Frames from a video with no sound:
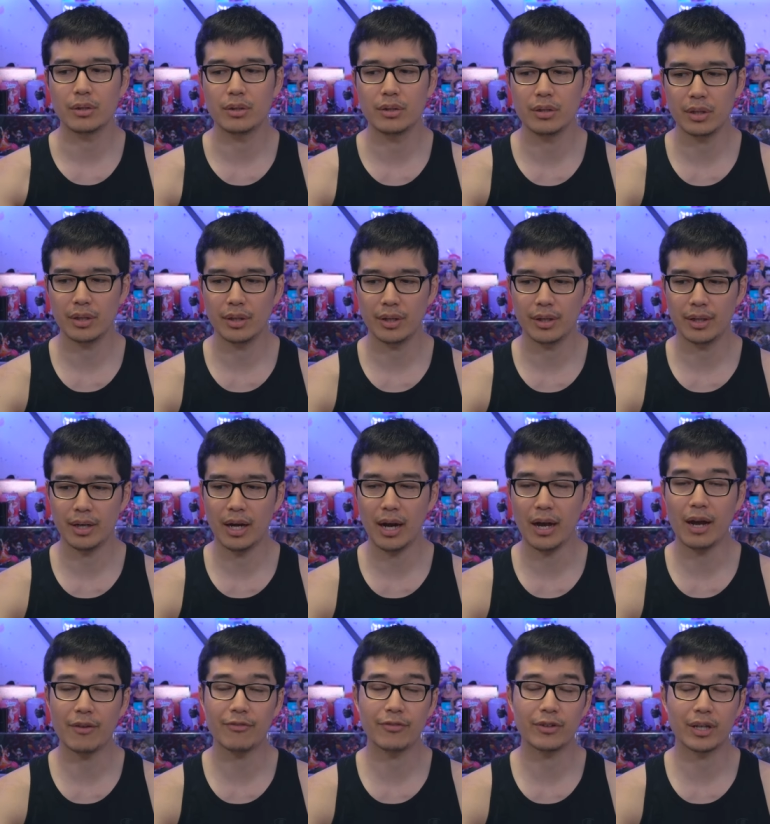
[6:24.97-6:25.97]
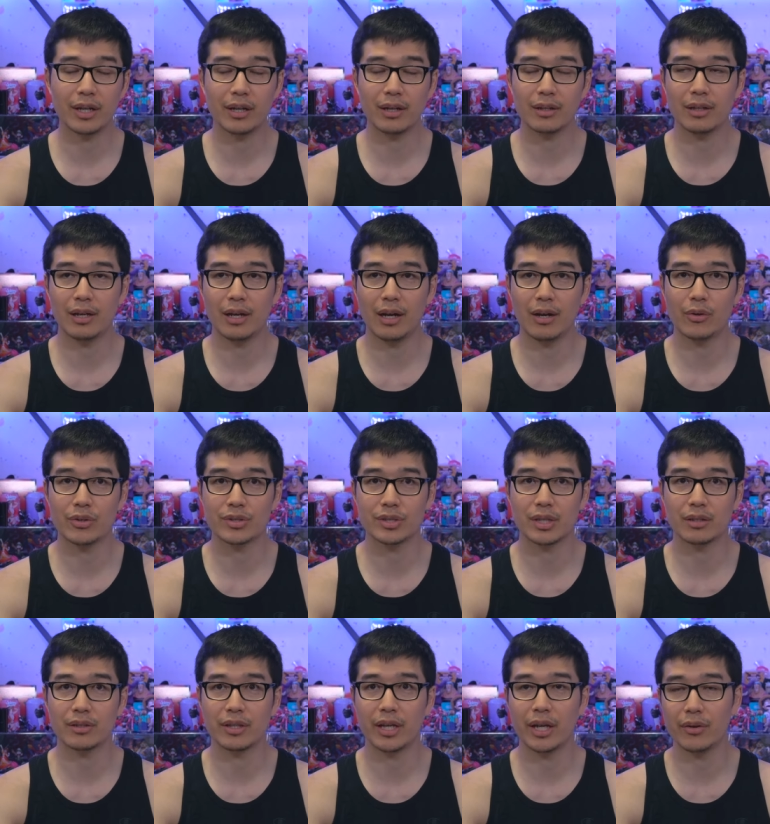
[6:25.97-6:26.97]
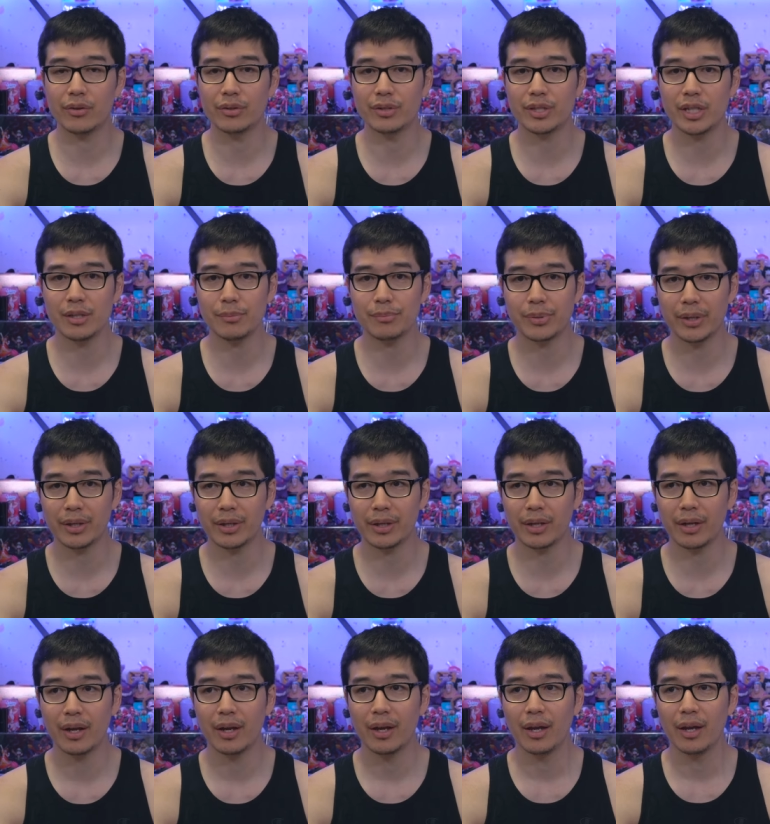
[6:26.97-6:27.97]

the I, I forgot I was on guaranteed pity,